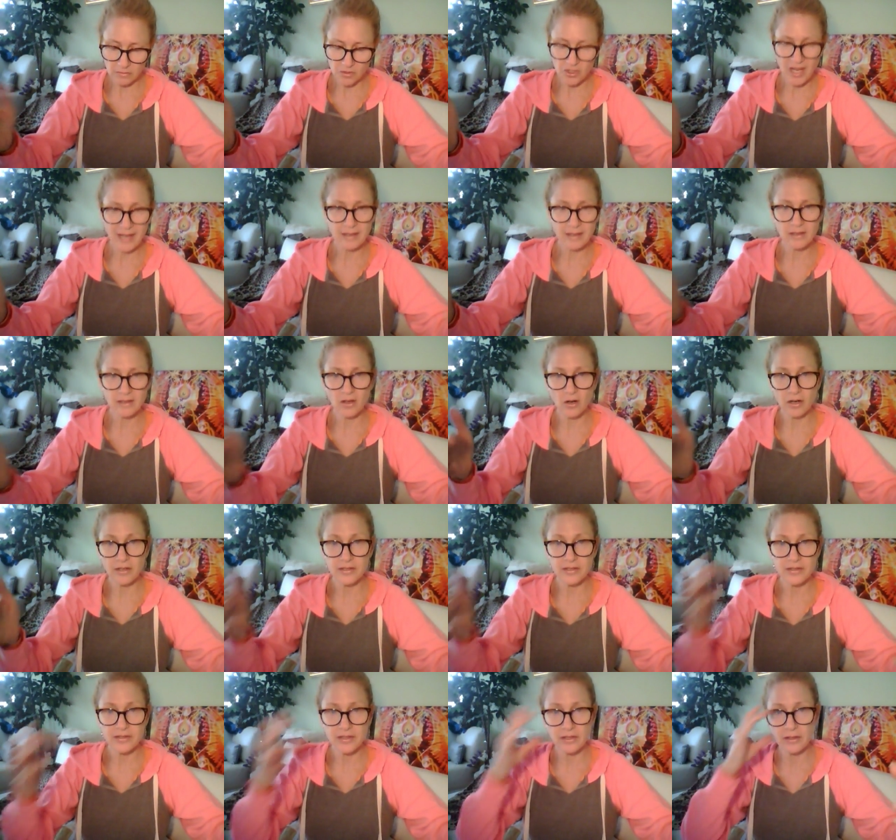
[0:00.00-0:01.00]
jet
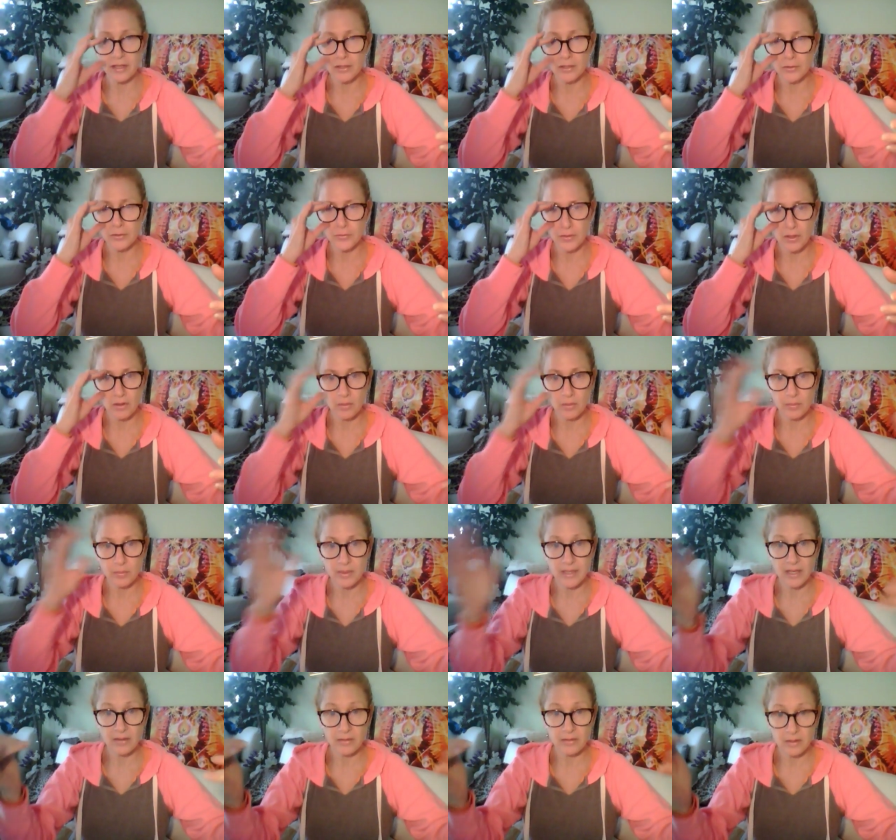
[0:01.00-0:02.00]
carts? You know, they used to go up
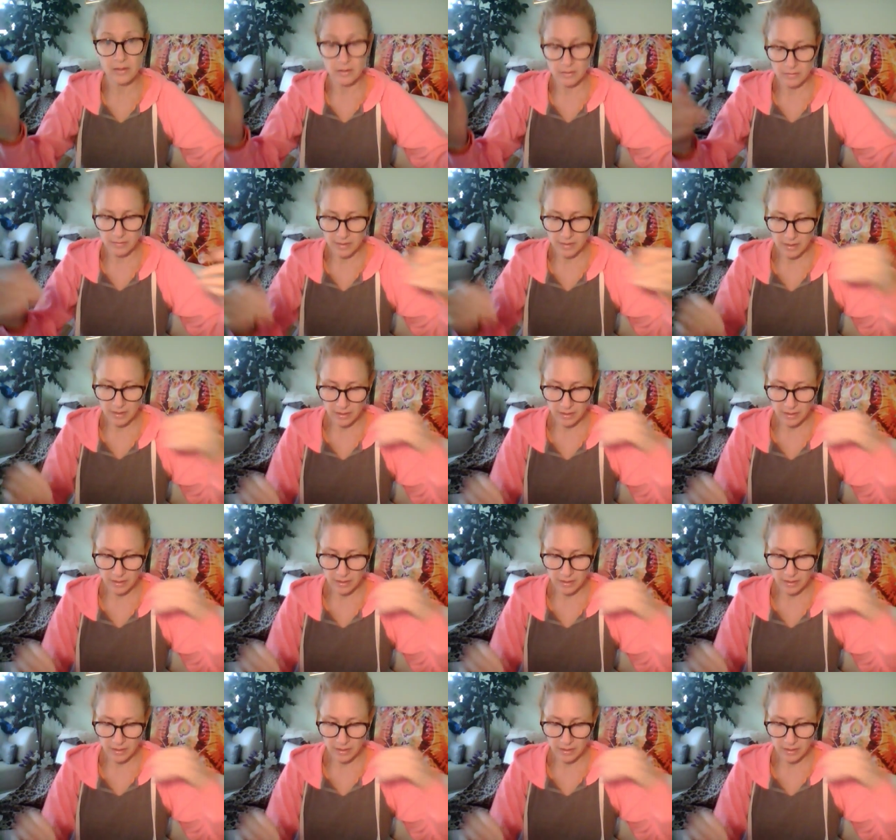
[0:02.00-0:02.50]
and down the the